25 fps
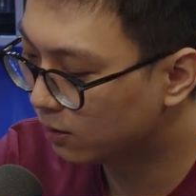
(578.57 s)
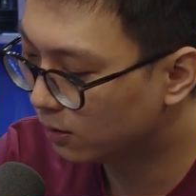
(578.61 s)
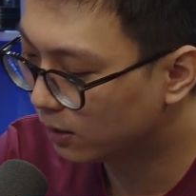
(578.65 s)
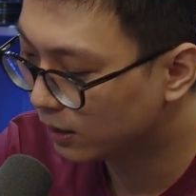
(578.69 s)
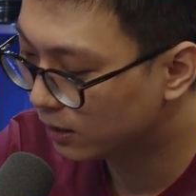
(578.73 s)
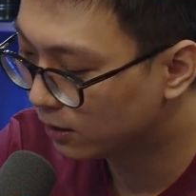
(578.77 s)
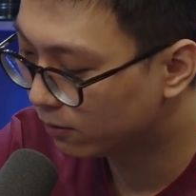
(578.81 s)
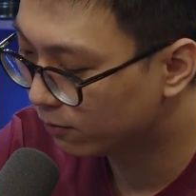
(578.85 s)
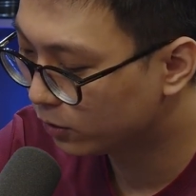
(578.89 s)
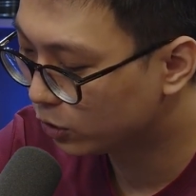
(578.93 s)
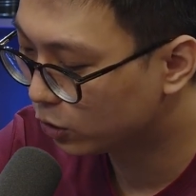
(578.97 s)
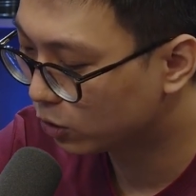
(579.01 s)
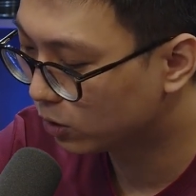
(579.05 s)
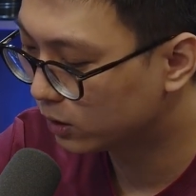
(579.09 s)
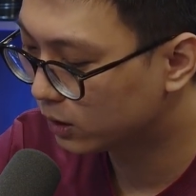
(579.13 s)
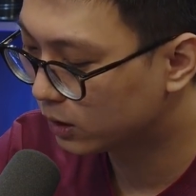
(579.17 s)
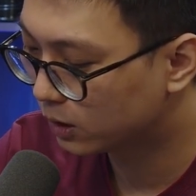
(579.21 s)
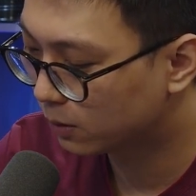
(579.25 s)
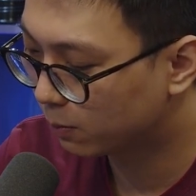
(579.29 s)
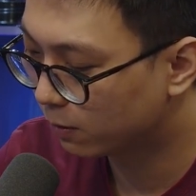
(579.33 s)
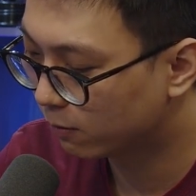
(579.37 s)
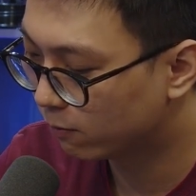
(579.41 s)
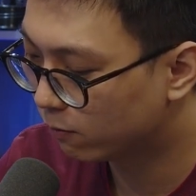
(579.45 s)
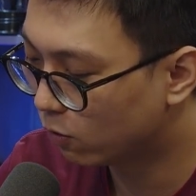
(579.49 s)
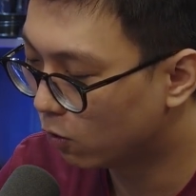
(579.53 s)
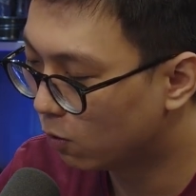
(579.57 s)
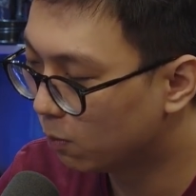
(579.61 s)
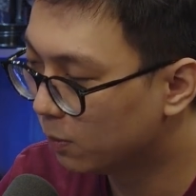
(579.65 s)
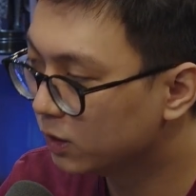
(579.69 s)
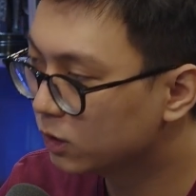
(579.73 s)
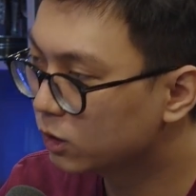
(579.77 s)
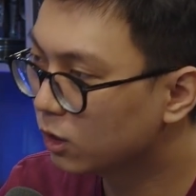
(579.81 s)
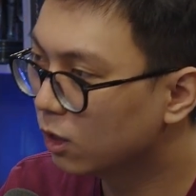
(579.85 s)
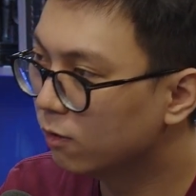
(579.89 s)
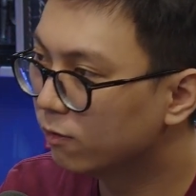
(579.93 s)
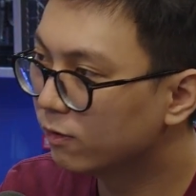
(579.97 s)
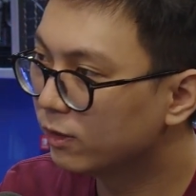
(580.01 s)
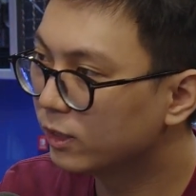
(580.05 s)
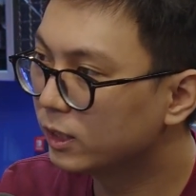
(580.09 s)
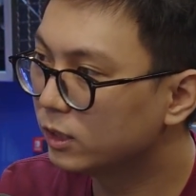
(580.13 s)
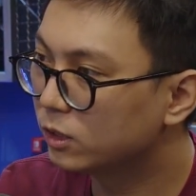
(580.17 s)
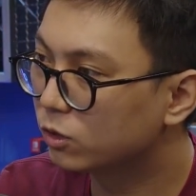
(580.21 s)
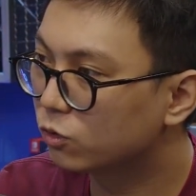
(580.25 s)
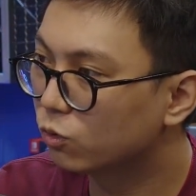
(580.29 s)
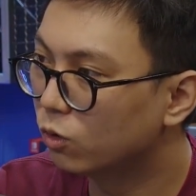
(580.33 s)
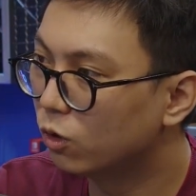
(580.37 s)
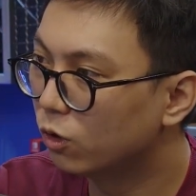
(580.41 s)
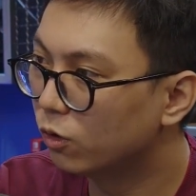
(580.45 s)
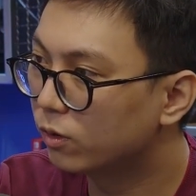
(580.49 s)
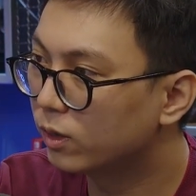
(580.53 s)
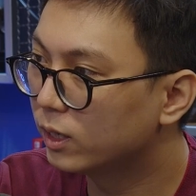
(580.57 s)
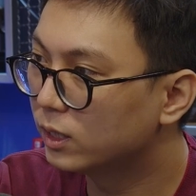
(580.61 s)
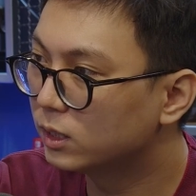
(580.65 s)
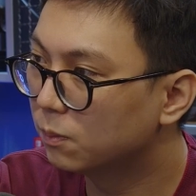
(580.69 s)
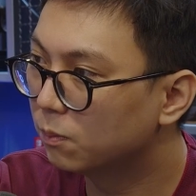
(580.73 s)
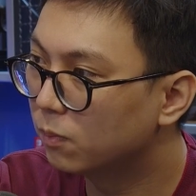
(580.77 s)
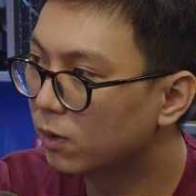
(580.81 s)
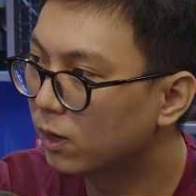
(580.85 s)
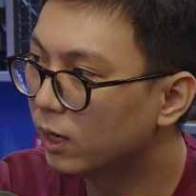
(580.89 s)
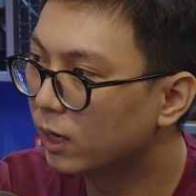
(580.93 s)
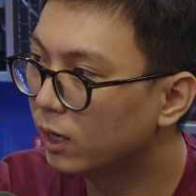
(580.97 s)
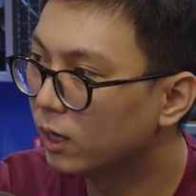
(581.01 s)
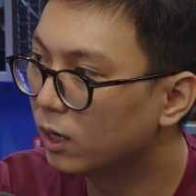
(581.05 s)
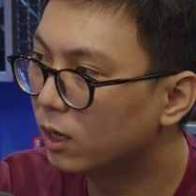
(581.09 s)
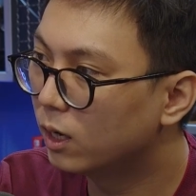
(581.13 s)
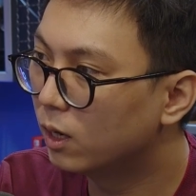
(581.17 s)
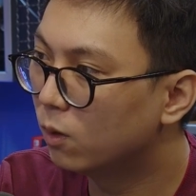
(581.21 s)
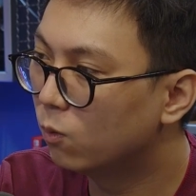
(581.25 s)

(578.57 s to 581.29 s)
individualistic performance over his growth as a player.